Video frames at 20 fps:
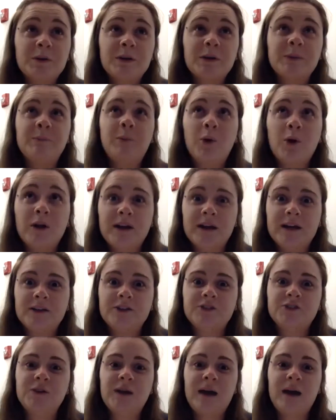
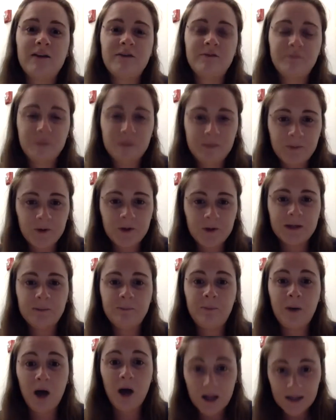important to have people in
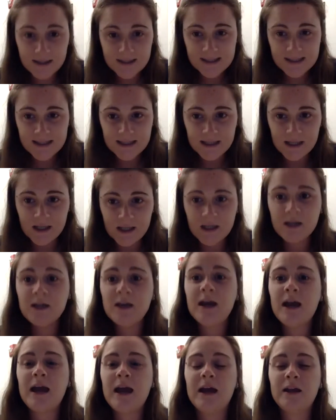policy
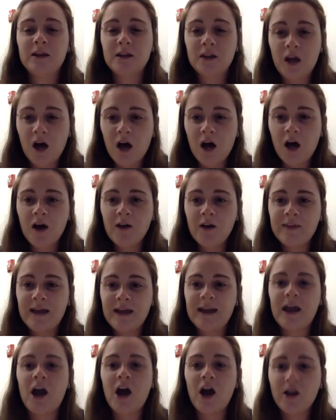and law
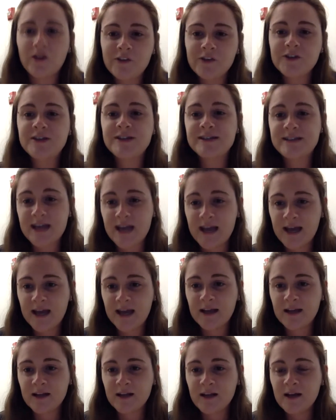that
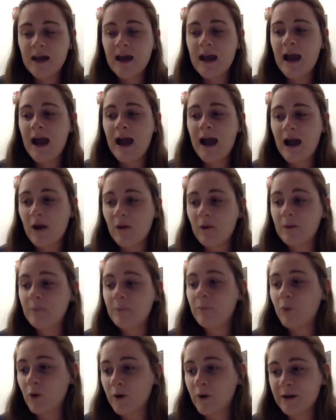understand how
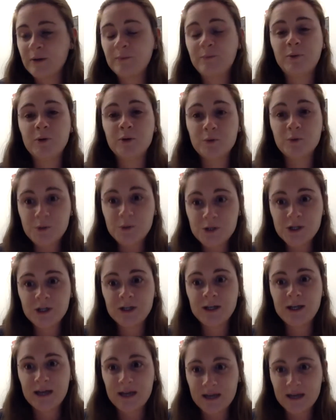important
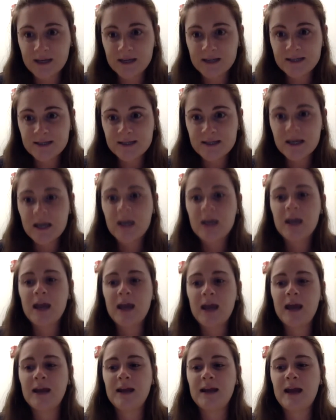pollution is
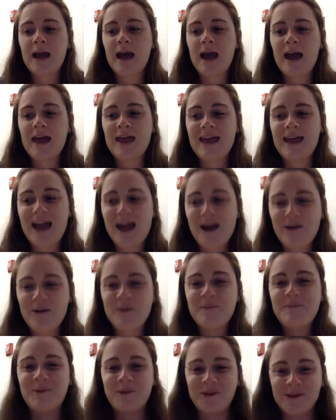and how
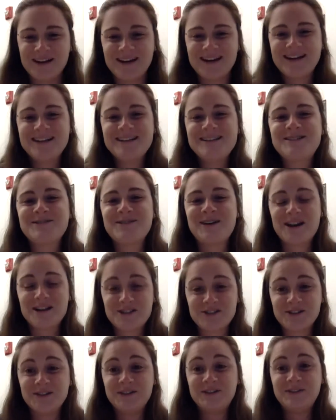important it is to
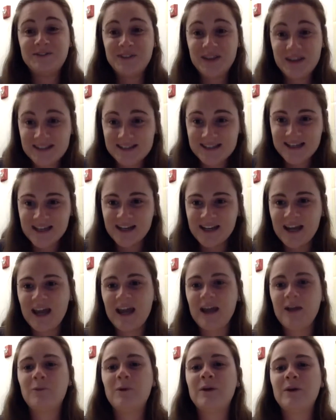actually fix it.
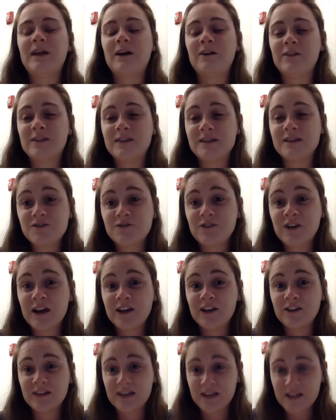And without these
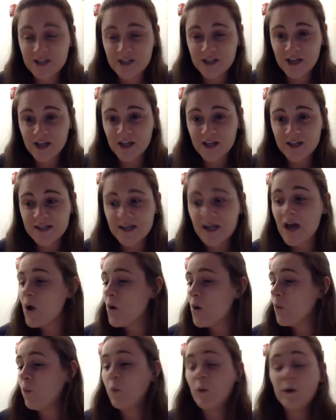regulations,
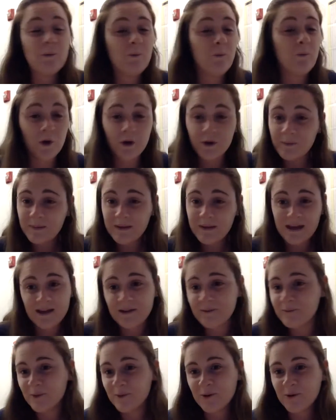we won't be
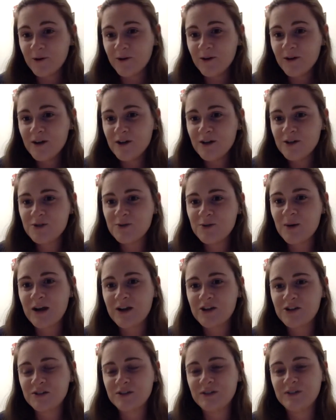able to
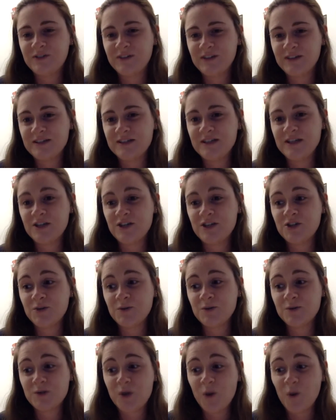actually fix the issue.
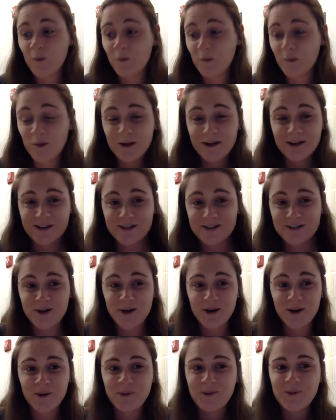So lawyers
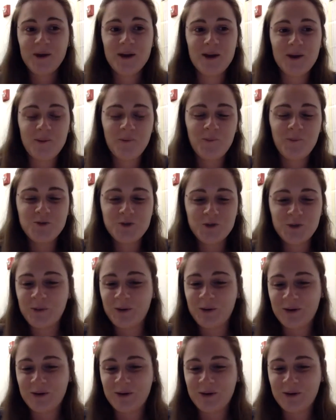are super